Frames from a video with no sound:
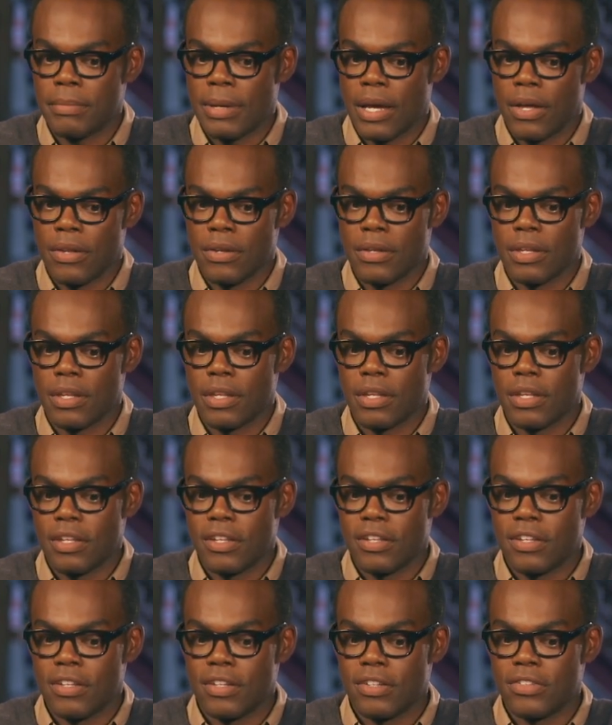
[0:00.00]
about
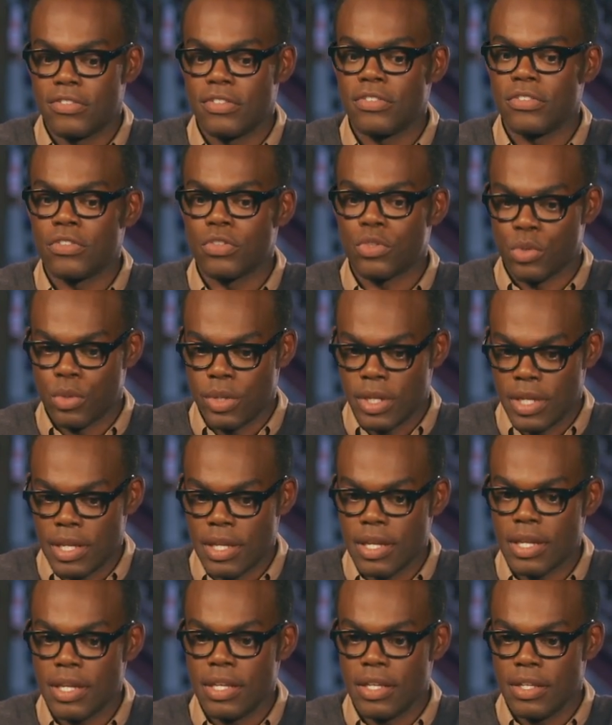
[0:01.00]
season
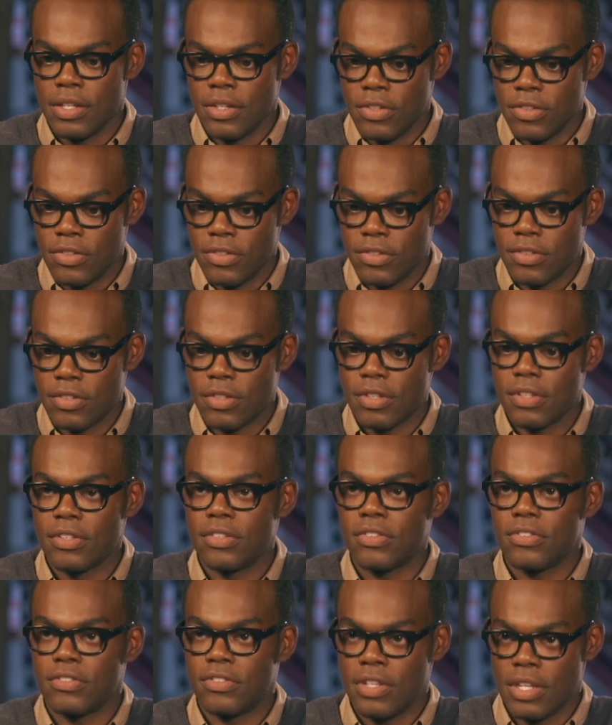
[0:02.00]
3 is
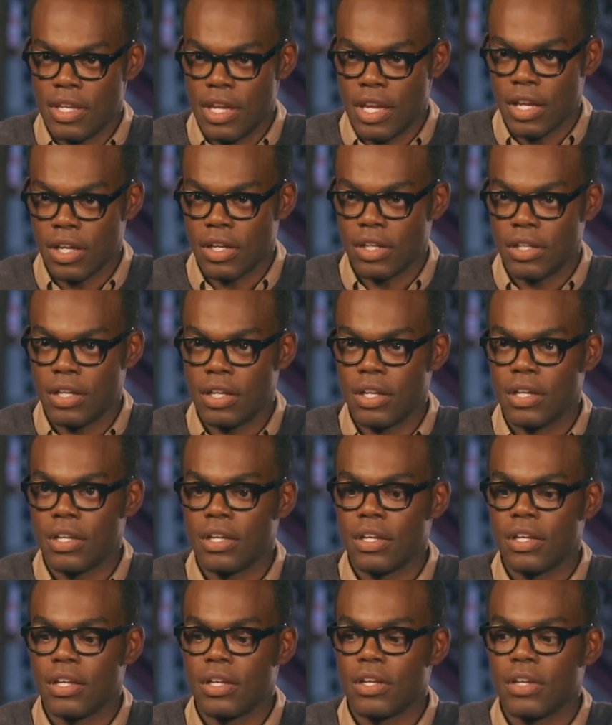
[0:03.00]
seeing
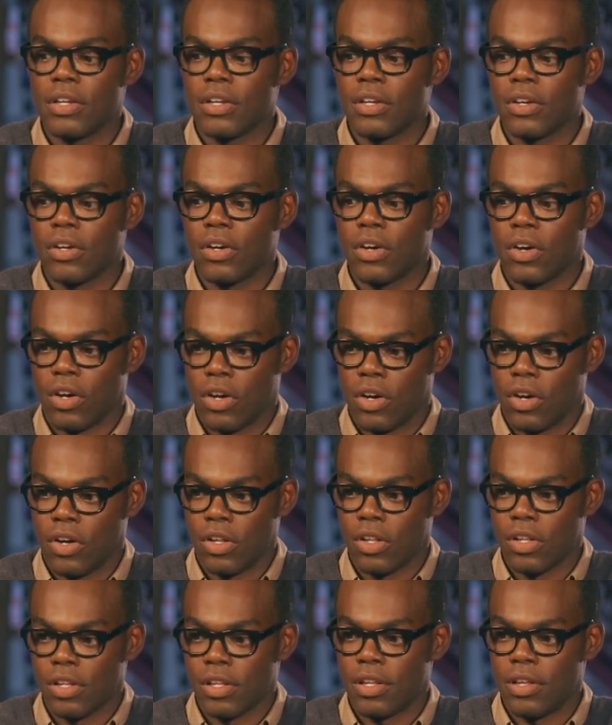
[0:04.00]

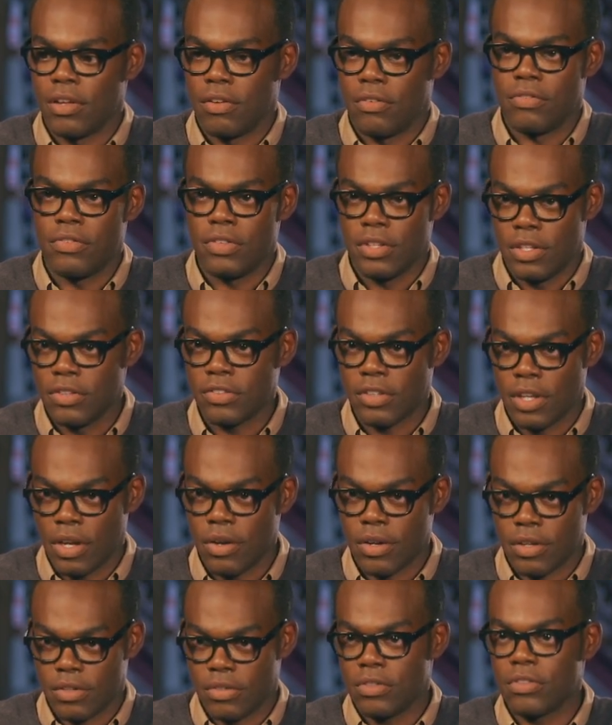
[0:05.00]
all of these
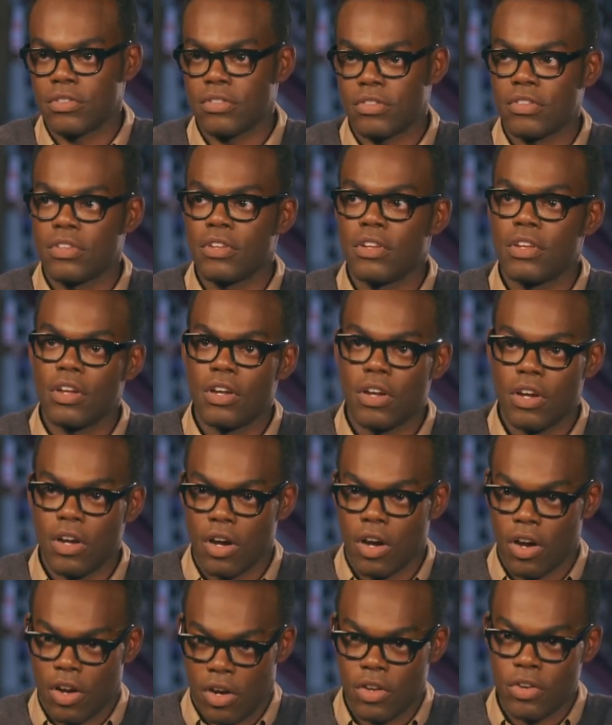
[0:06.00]
characters
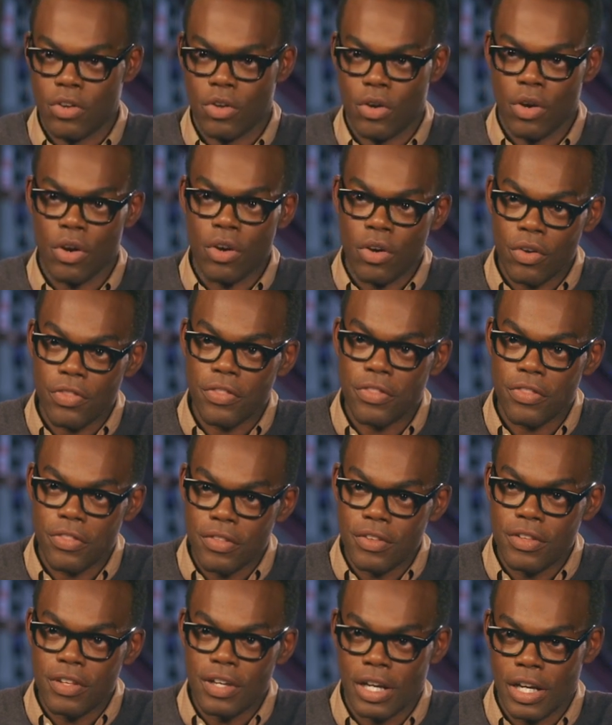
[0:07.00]
on
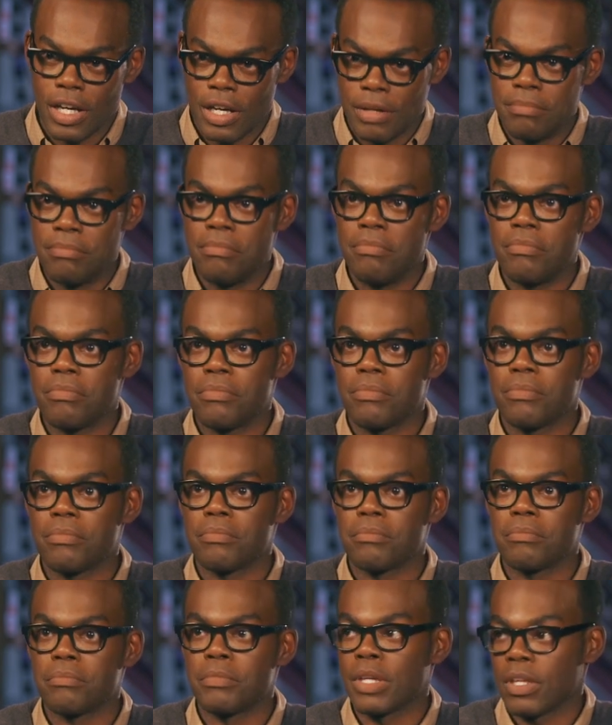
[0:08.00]
Earth,
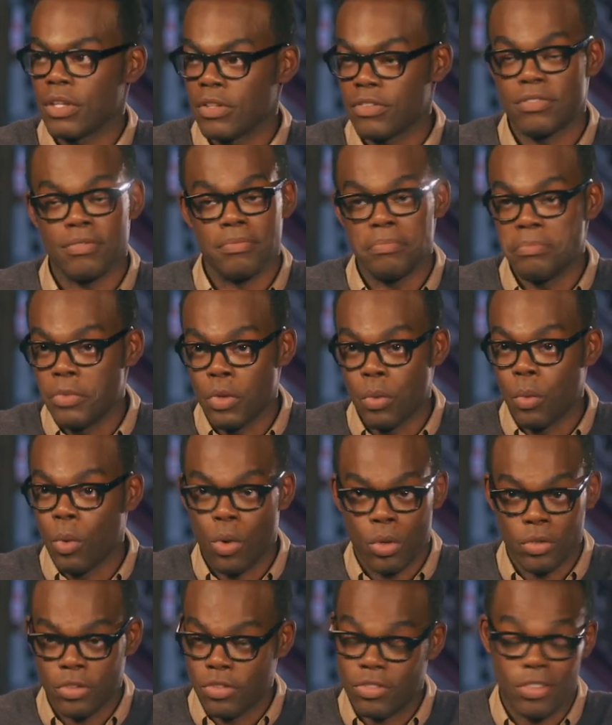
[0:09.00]
because the
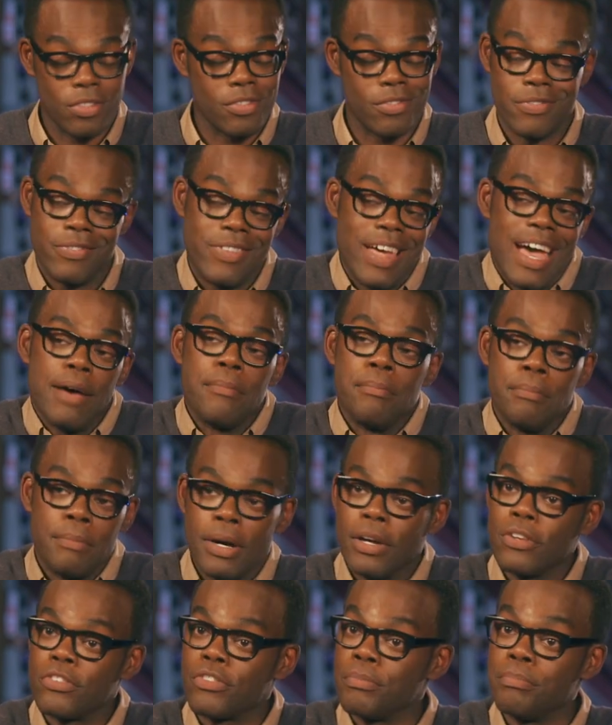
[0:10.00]
world is just that
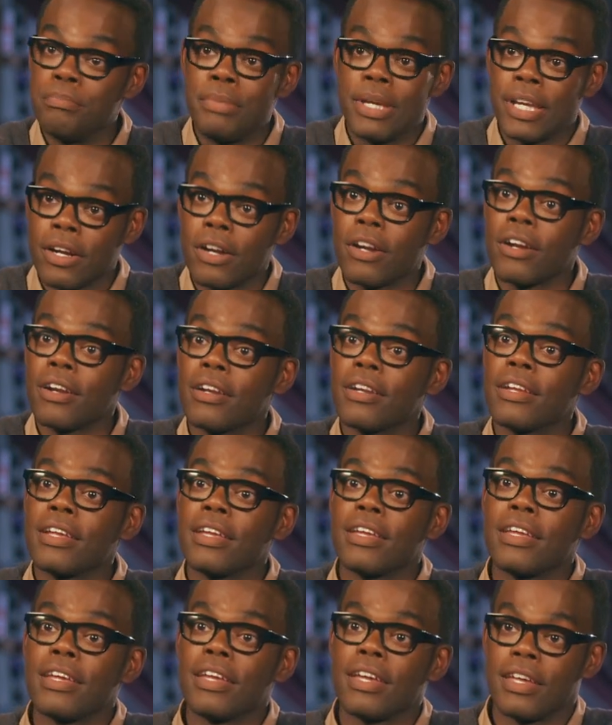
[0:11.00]
much bigger,
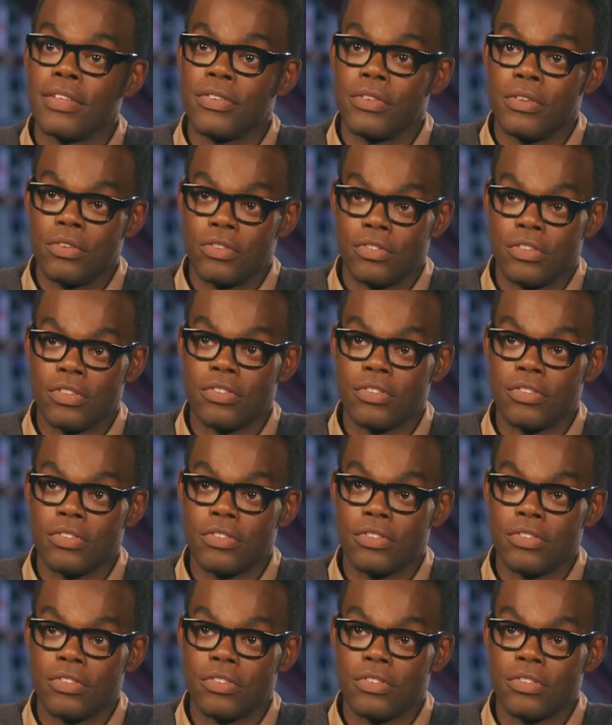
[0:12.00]
and there's